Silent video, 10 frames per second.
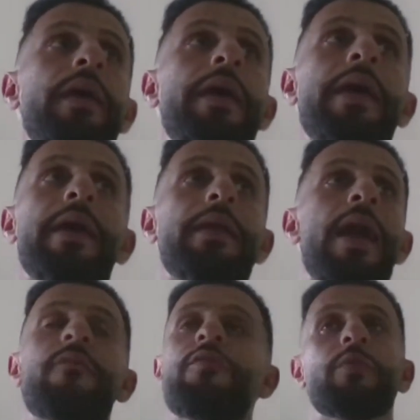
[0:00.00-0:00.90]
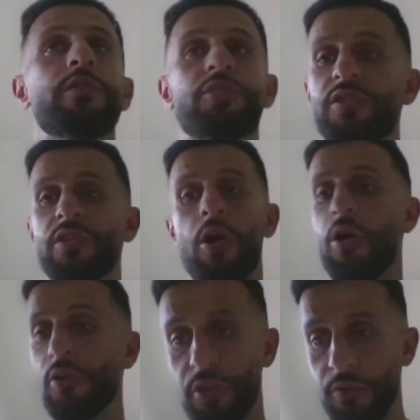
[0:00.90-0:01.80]
and everyone's just
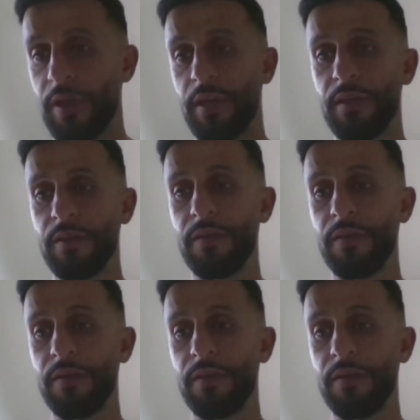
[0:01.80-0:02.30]
arguing,